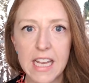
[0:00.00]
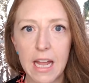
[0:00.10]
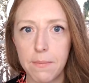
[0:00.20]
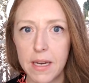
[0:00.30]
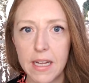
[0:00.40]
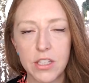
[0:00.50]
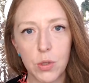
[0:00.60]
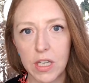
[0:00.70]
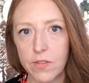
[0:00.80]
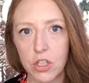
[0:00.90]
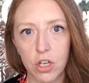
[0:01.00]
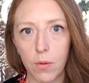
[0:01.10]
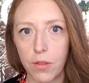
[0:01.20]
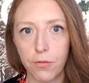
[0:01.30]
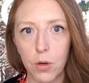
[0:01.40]
10 minutes. You can even start
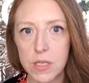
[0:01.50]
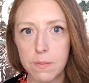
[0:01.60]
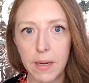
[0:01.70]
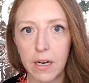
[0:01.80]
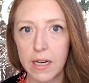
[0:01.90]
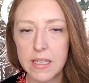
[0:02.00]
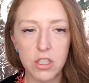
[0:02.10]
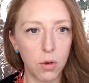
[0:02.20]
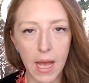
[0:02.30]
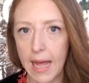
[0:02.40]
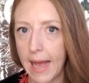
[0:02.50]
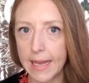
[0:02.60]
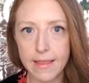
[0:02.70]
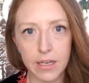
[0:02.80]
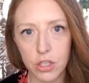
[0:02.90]
with frozen berries. Don't add
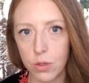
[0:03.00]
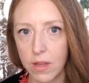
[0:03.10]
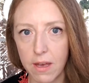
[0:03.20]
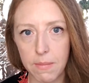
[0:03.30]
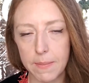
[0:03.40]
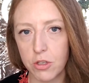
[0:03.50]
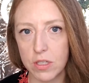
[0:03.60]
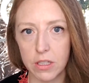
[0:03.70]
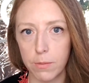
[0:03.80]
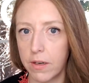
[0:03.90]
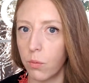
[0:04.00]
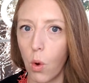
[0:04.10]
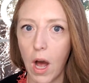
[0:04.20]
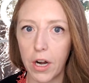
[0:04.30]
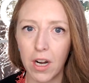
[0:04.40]
anything to them, maybe just a little bit of
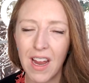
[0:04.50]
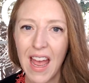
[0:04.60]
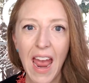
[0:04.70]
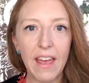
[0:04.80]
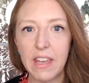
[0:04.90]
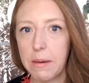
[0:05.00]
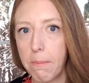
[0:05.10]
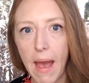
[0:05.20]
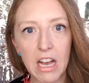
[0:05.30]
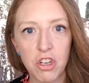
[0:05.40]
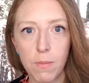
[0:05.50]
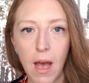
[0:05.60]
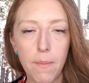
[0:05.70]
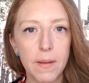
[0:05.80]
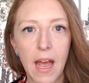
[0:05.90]
water, and then mash them
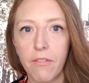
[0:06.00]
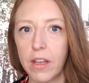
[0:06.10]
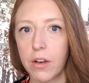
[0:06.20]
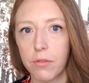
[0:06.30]
up and have like a